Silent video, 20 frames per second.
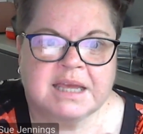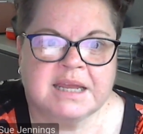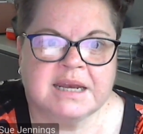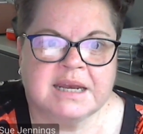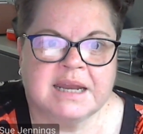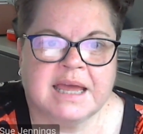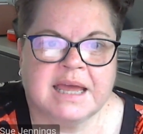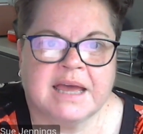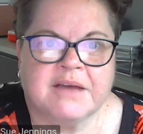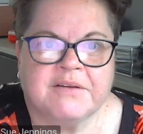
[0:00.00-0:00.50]

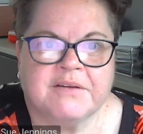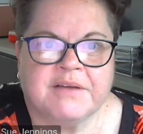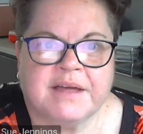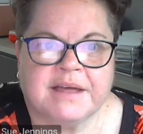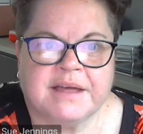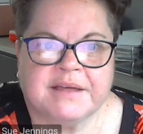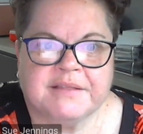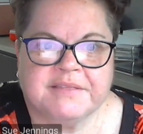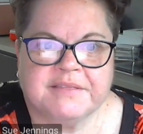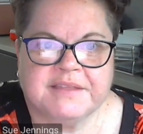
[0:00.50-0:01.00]

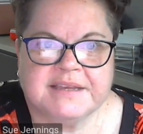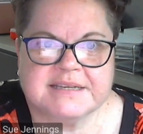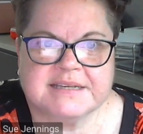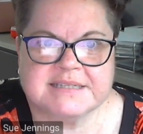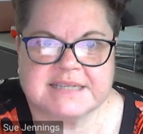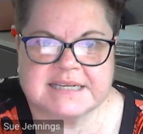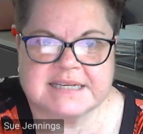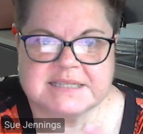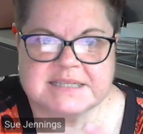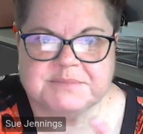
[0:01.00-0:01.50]
Now, the
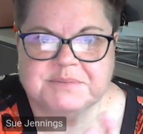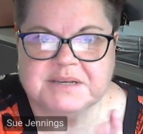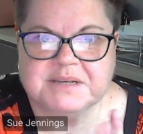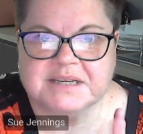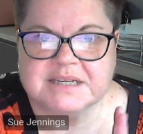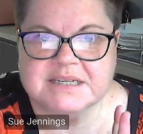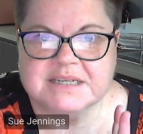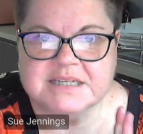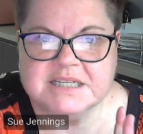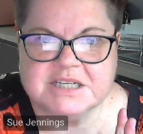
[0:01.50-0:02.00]
assessment
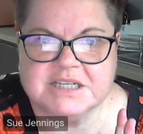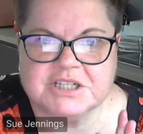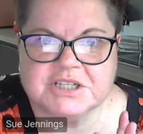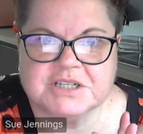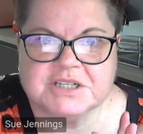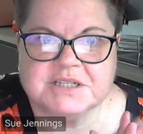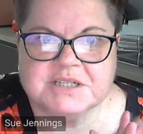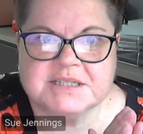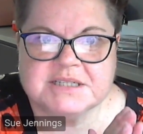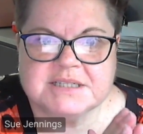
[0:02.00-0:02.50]

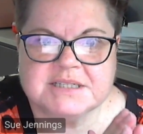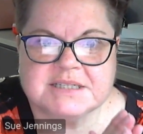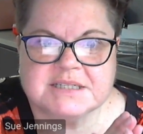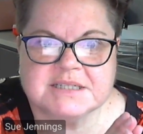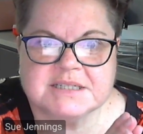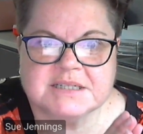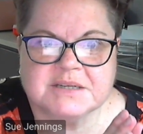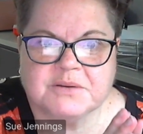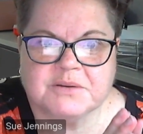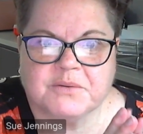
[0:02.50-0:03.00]
conditions.